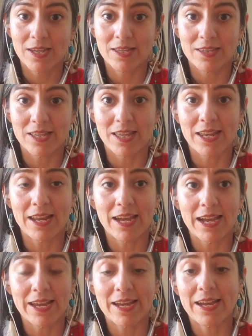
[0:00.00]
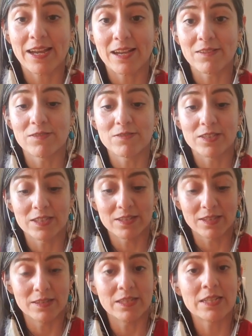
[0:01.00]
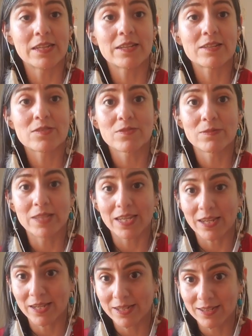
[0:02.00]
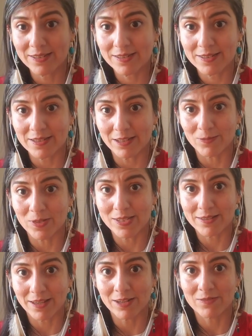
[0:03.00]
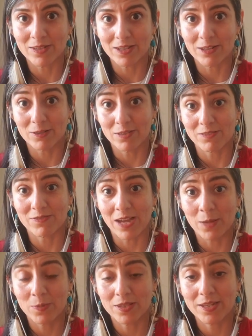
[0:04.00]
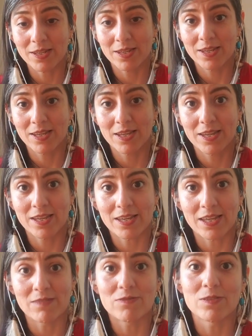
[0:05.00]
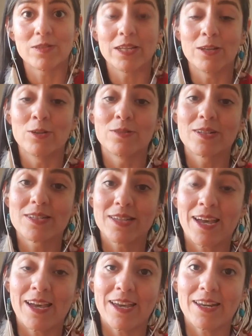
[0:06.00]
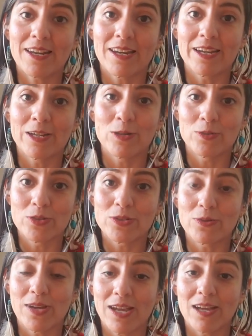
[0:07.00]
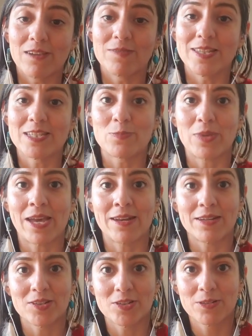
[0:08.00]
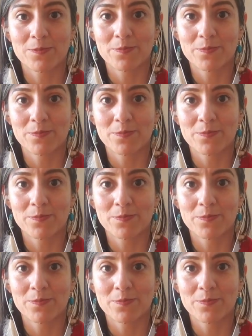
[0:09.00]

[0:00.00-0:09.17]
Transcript: That I have the lineage from the Incas in one side of the family, and from the other side I also have the Spanish.